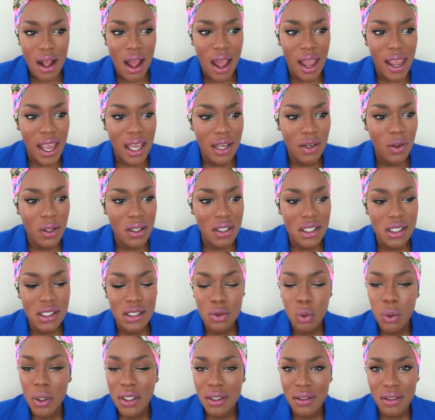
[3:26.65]
I had all these
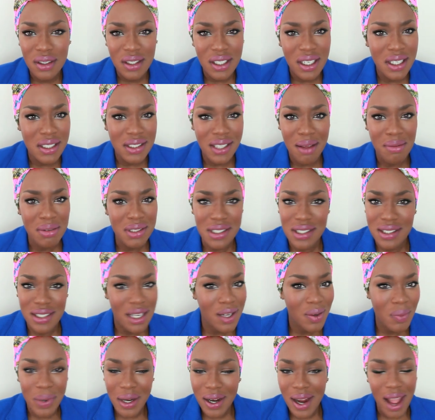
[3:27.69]
Twitter things. I was just
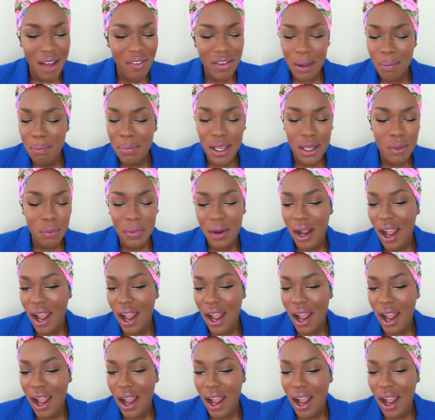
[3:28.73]
like, where have I been?